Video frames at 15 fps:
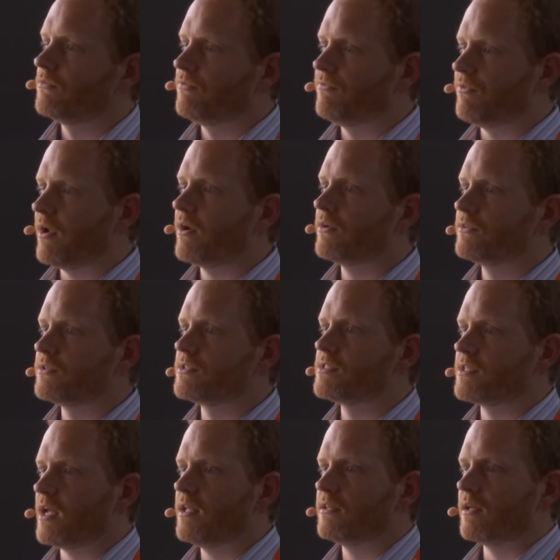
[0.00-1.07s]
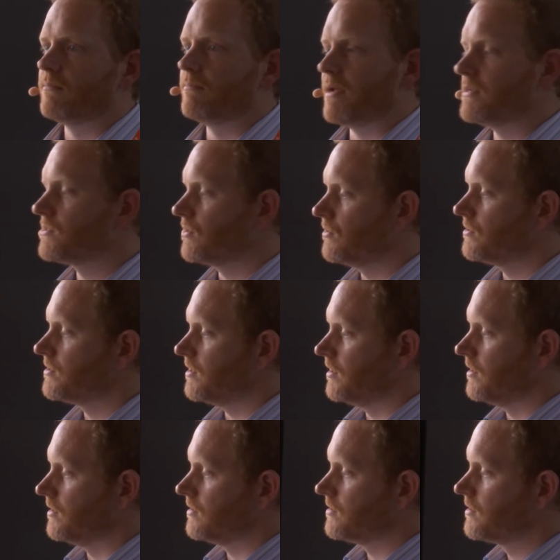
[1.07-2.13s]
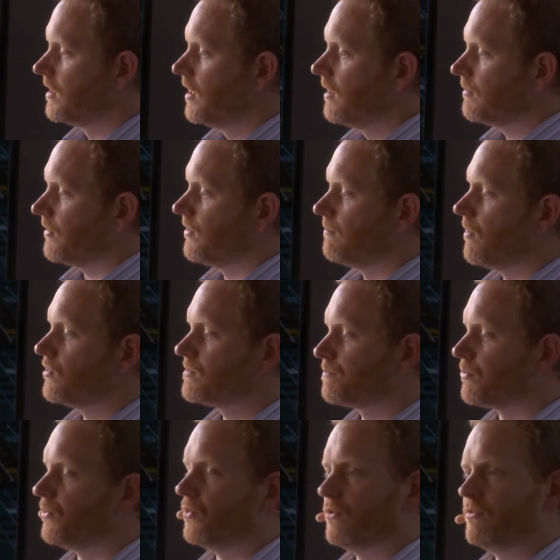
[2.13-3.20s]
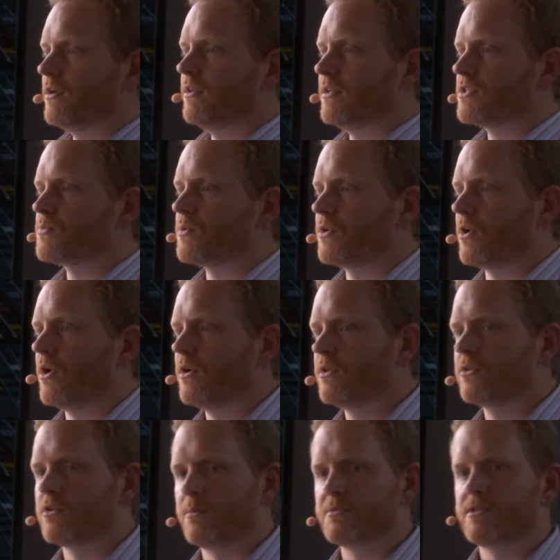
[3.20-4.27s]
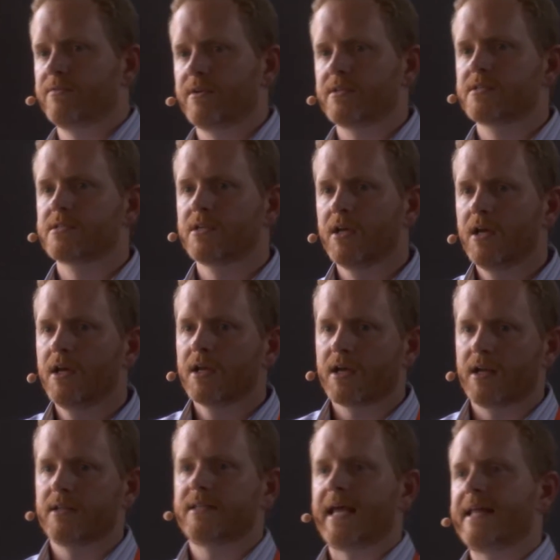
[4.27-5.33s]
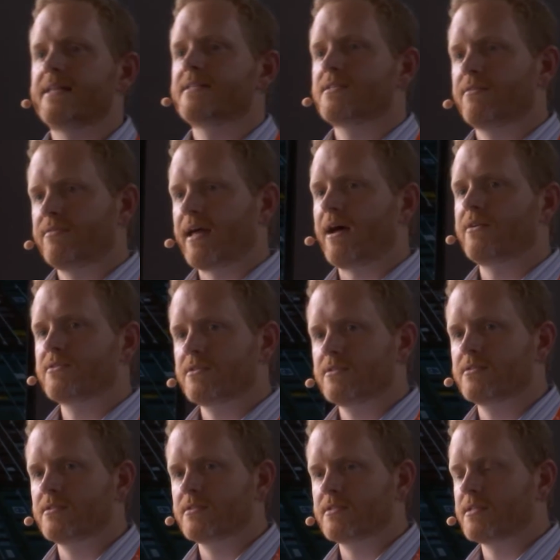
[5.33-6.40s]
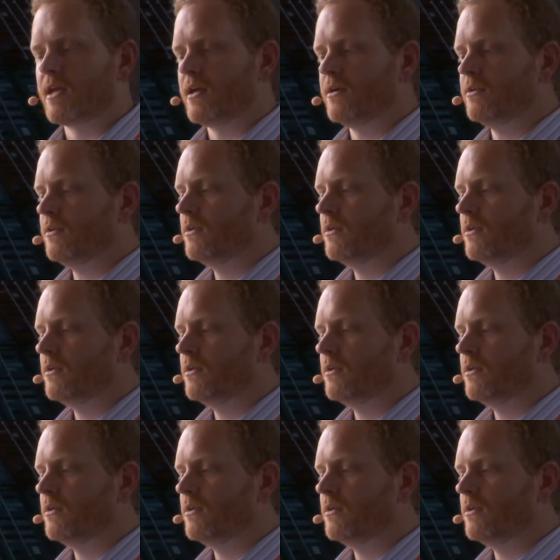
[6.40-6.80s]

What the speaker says: fair to state that Mesos is probably the most proven in this regard in terms of its kind of tens of thousands of scale.